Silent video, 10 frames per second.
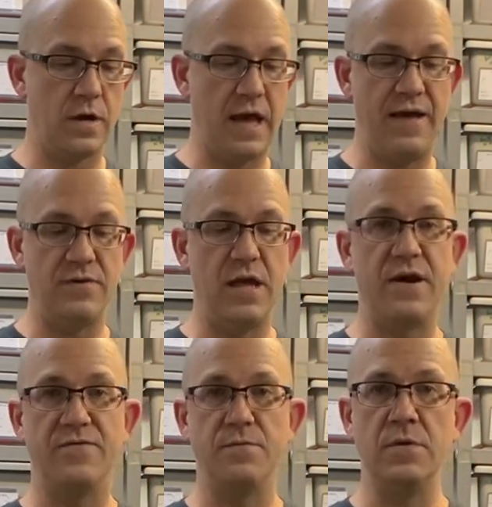I have a lot
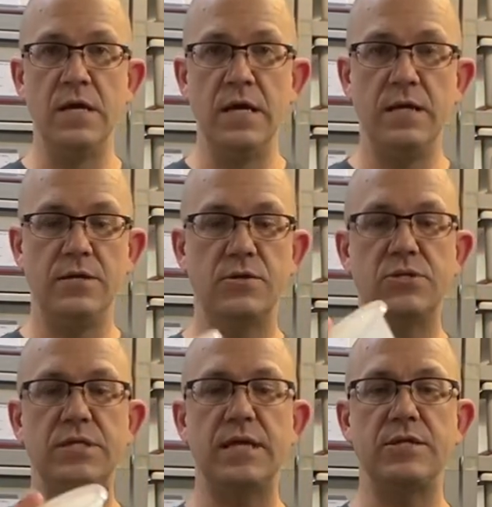of them, and you can
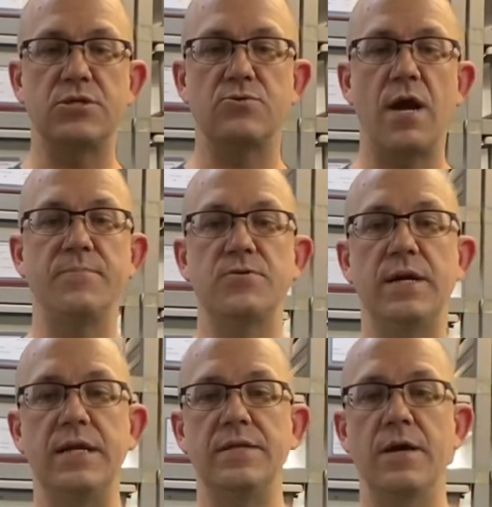see that just drops
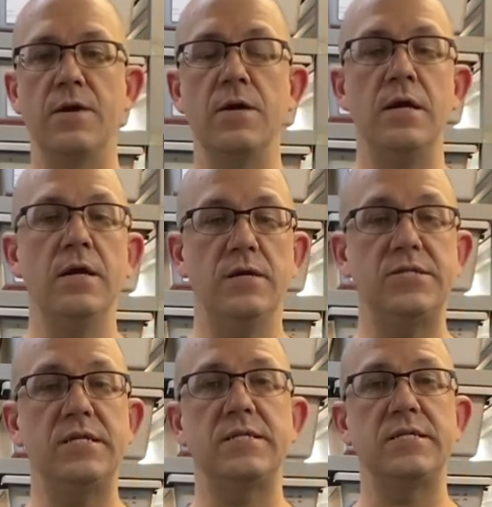right in there. It
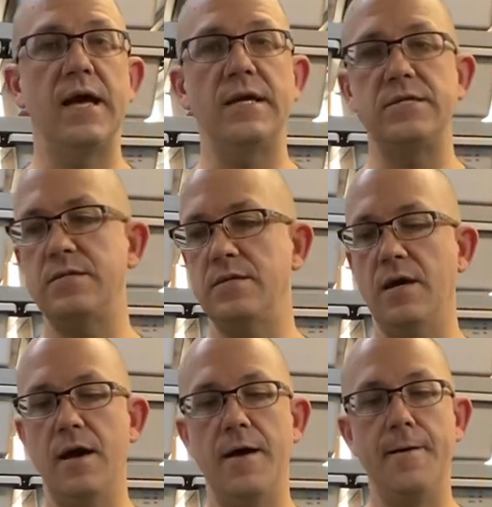sits nice,
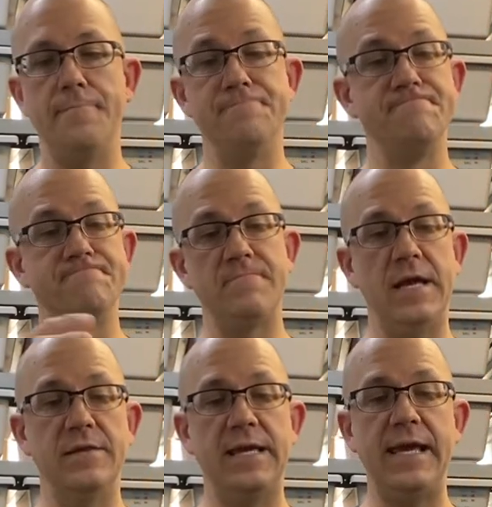and
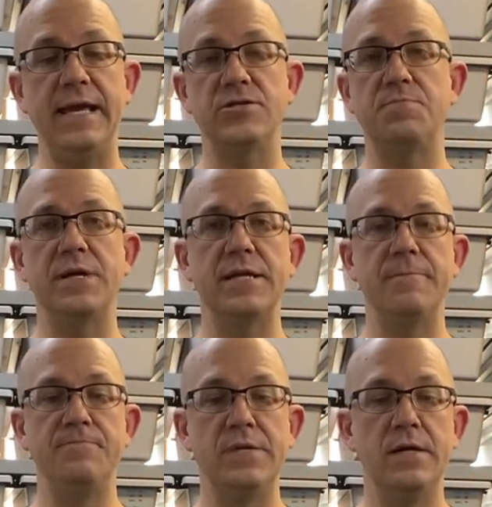they can't spill it.
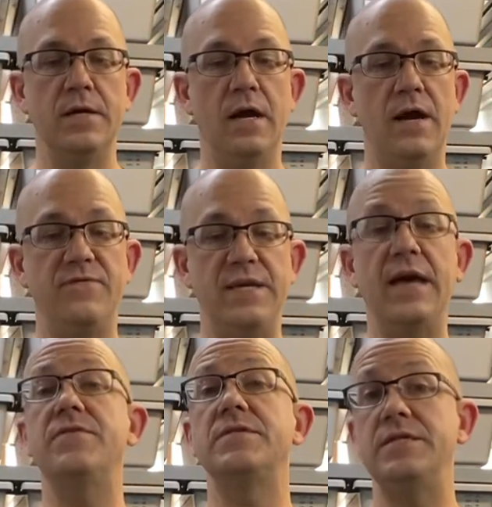I've
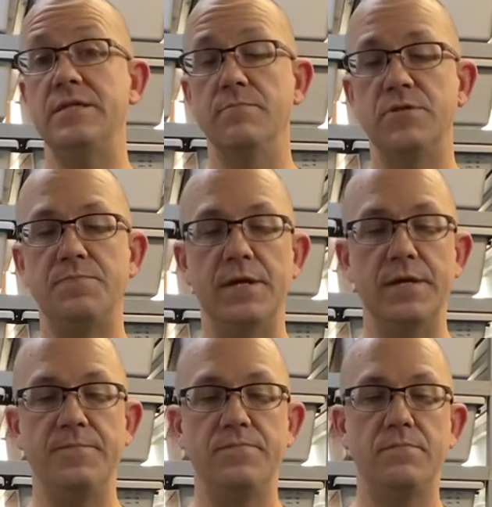yet to see them spill
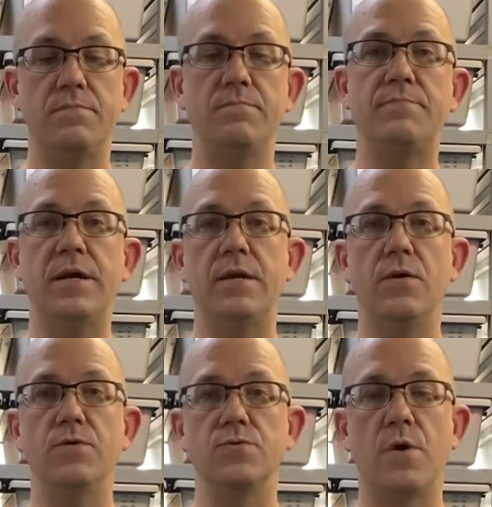it, but it
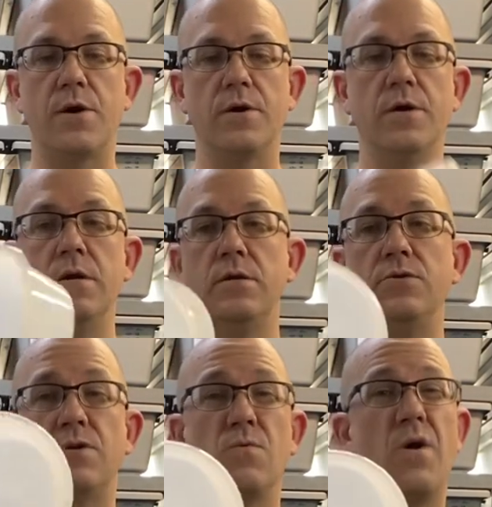holds water.
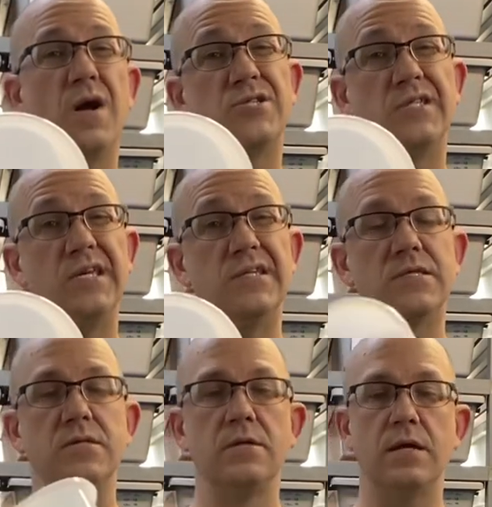You can wash
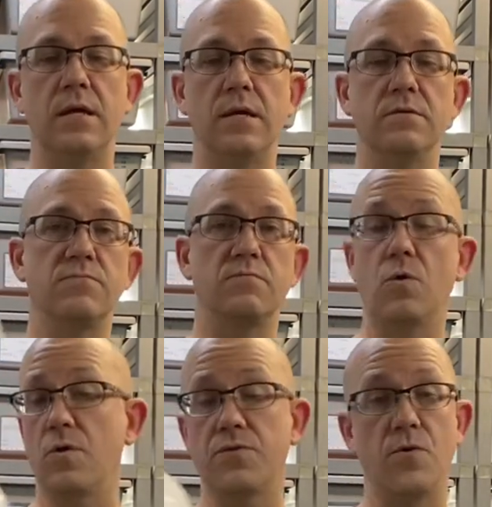these and
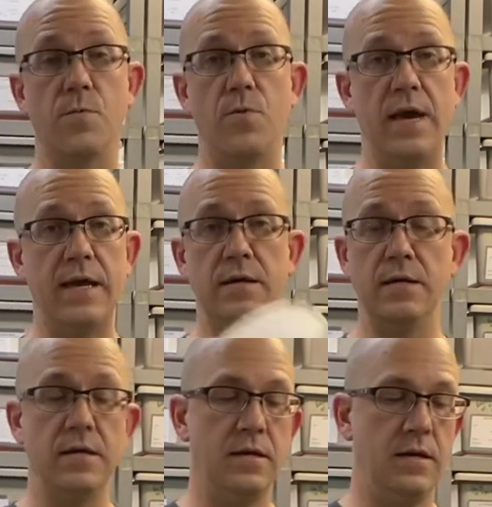or throw them away
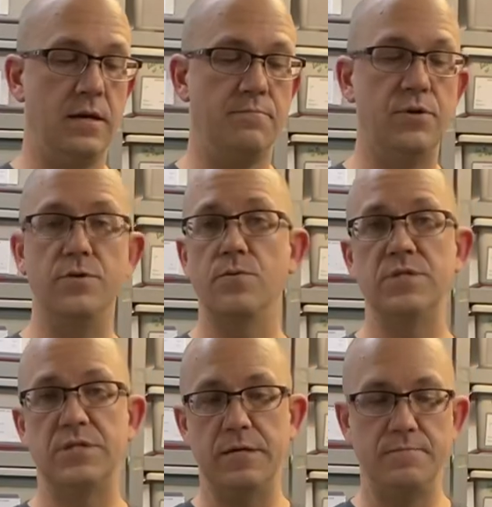and put new
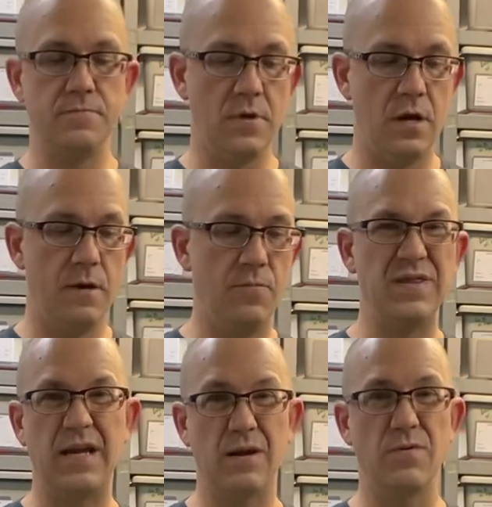ones in when
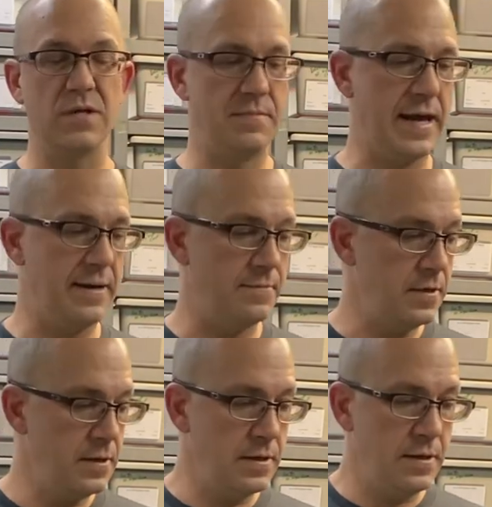they get really bad.
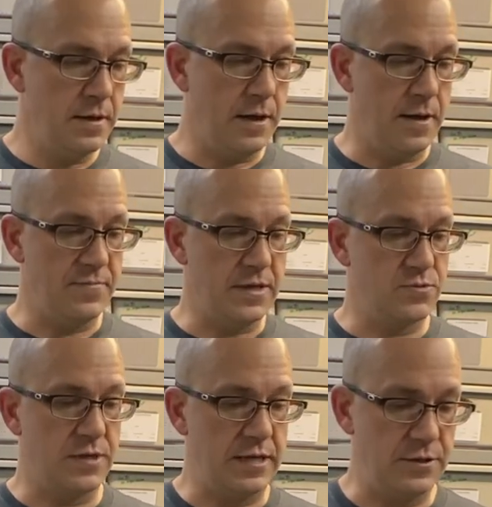
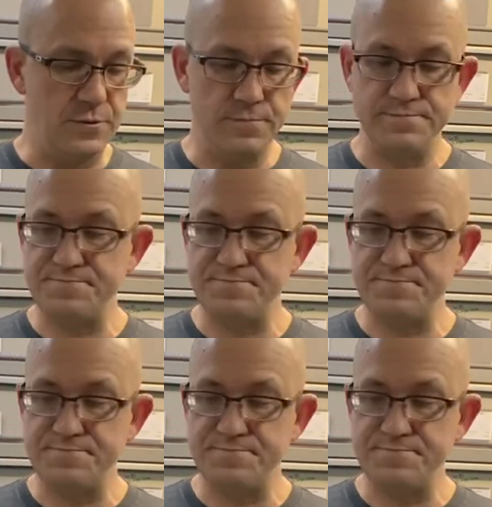That's what I do.